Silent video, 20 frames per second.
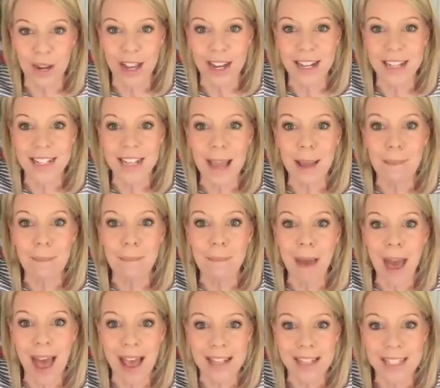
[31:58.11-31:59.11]
It is a
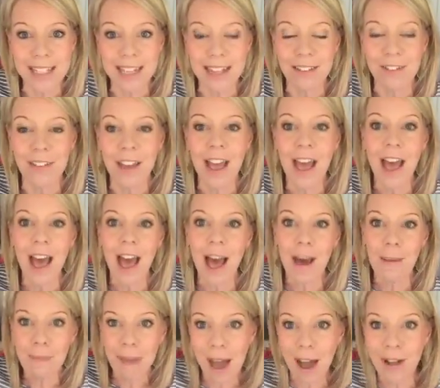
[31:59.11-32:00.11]
massive
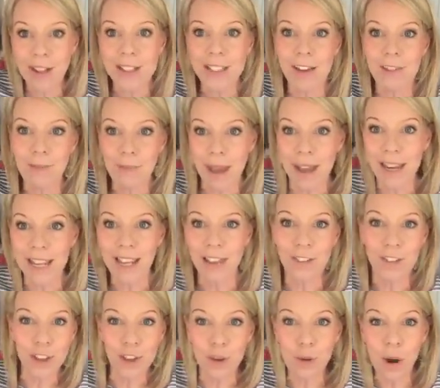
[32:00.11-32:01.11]
amount of money
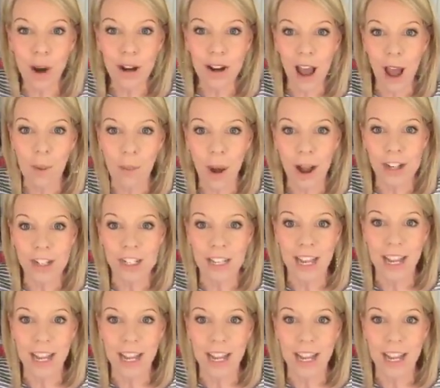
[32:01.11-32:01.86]
if you are not watching